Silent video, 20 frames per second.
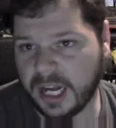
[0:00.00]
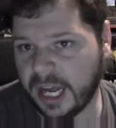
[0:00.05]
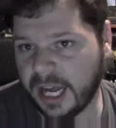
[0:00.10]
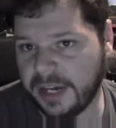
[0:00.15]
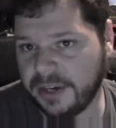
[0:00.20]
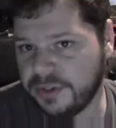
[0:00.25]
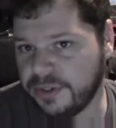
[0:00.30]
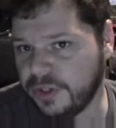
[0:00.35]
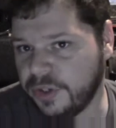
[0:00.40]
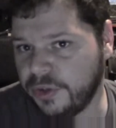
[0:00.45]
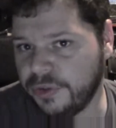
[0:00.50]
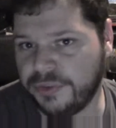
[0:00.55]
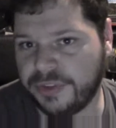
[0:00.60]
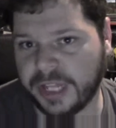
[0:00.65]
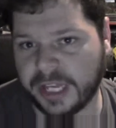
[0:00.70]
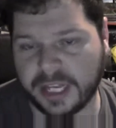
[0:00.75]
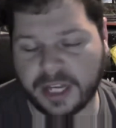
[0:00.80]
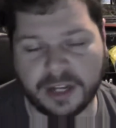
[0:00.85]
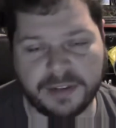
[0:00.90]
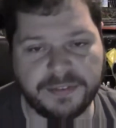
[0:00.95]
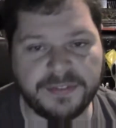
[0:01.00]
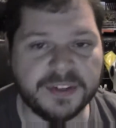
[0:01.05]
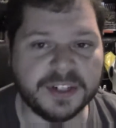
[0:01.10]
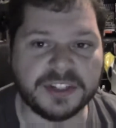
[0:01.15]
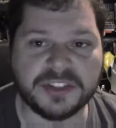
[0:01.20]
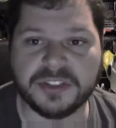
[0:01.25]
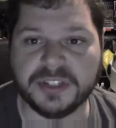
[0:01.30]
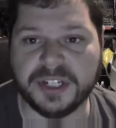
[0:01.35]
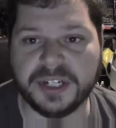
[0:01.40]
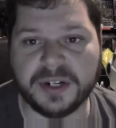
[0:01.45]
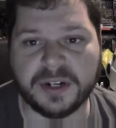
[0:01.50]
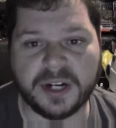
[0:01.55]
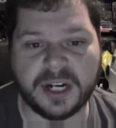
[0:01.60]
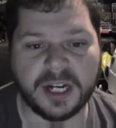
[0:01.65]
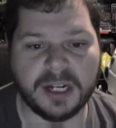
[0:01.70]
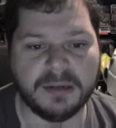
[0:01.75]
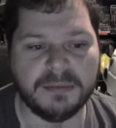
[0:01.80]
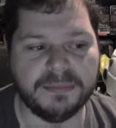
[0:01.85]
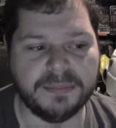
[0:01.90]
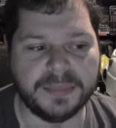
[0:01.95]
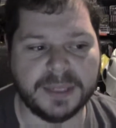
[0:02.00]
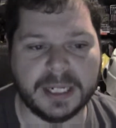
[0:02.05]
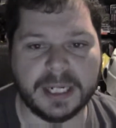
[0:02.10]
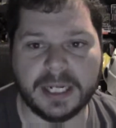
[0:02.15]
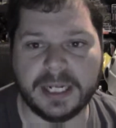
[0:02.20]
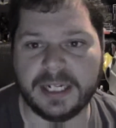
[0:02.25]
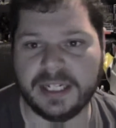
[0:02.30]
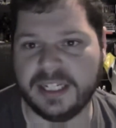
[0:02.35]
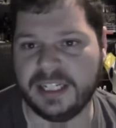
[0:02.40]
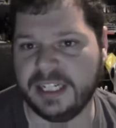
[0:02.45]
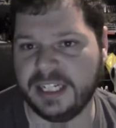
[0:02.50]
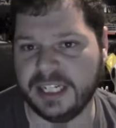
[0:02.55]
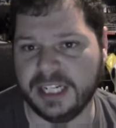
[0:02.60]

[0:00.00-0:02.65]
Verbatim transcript: I don't know if that got fixed later on, but